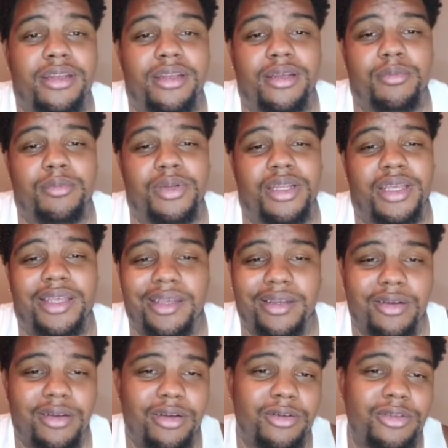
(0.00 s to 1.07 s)
But I ain't
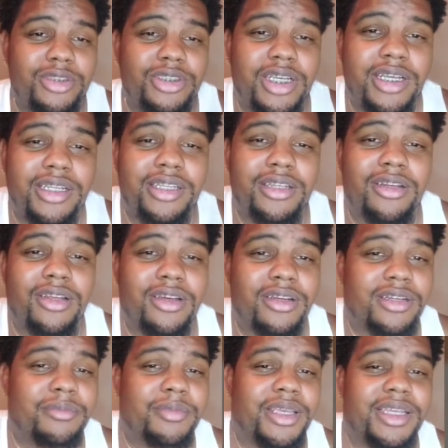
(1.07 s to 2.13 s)
gonna hold y'all any
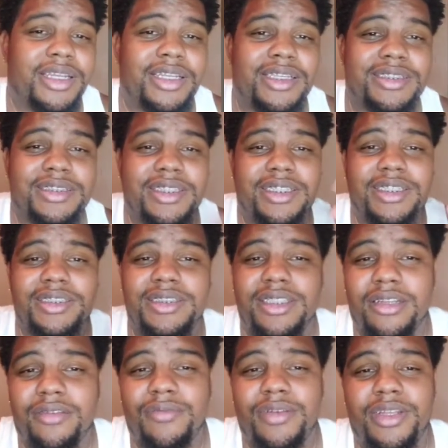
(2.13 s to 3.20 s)
longer, man. Let's get into
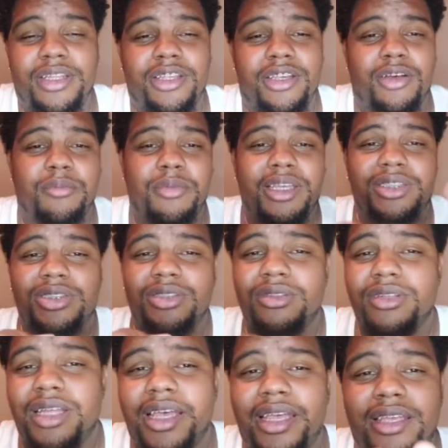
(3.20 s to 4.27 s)
the video. Make sure you
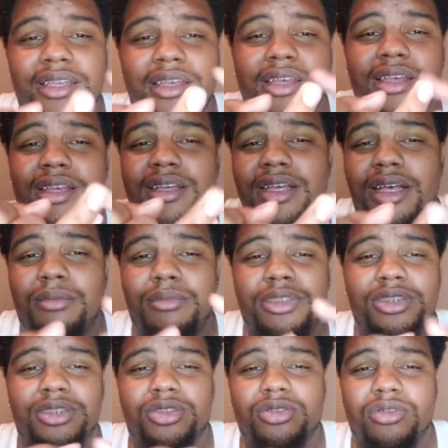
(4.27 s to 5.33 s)
like, comment,
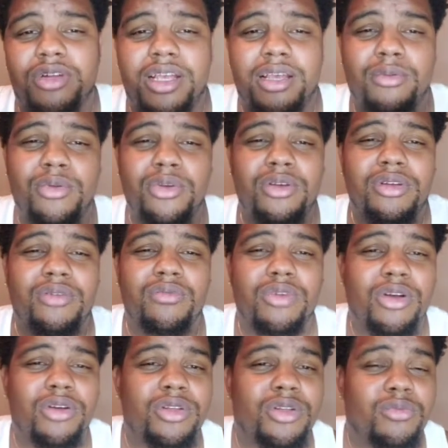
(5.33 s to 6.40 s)
subscribe. We on the
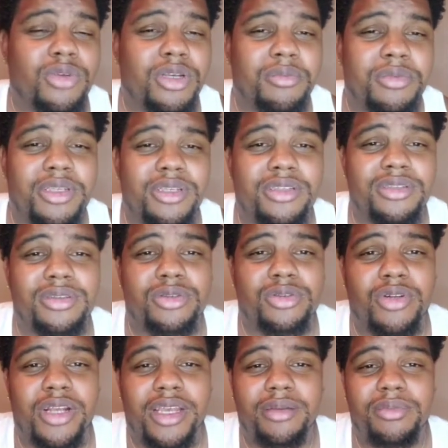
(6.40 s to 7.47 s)
road to 1 million
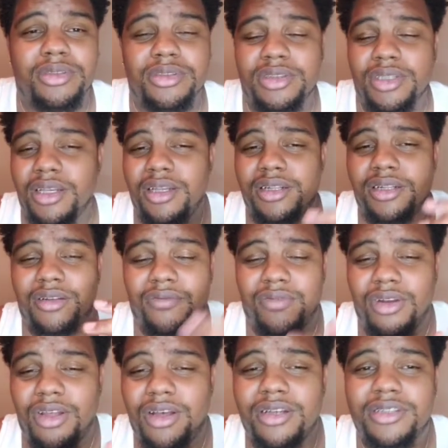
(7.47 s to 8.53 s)
subscribers. The
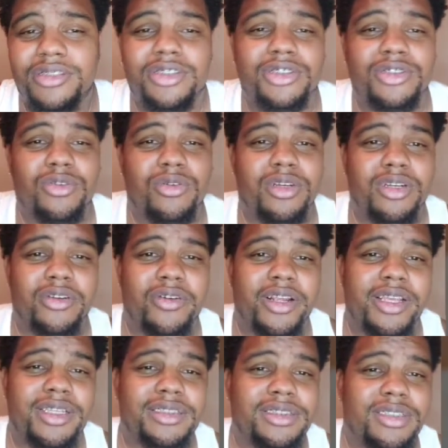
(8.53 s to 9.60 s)
vlogs is going
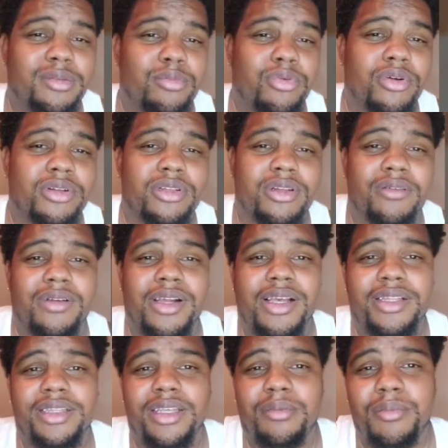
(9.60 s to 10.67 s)
crazy in Puerto
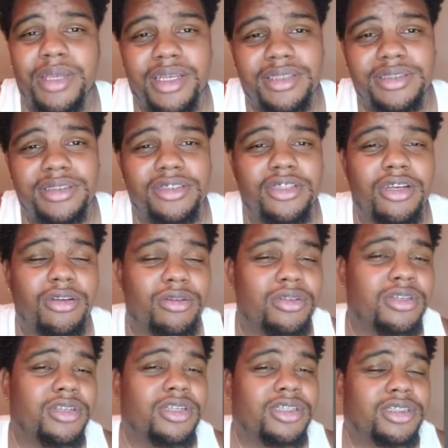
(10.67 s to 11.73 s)
Rata, Mexico.
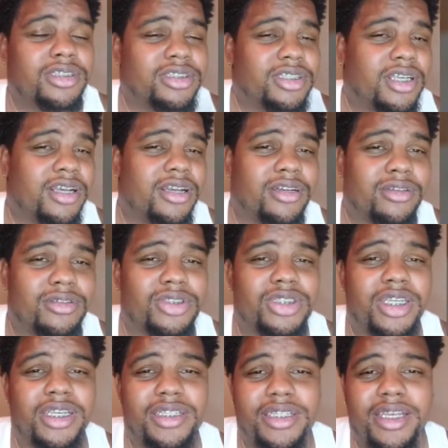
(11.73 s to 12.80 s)
So y'all go
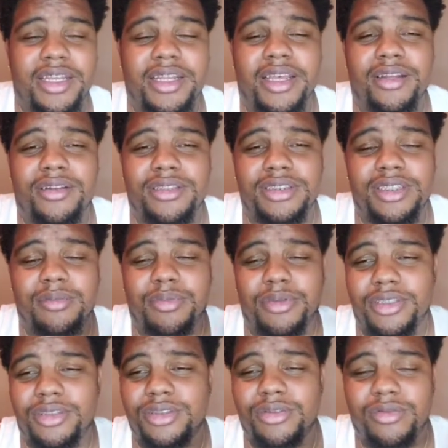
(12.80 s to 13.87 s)
check that out. It's up in the
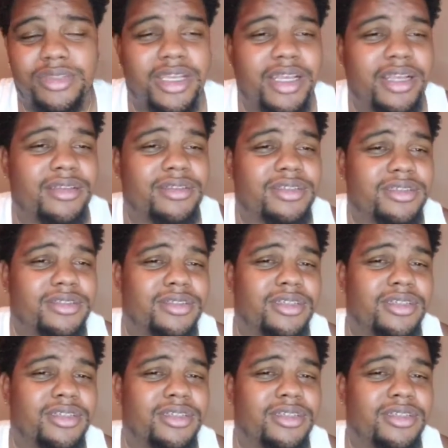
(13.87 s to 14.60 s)
2,000,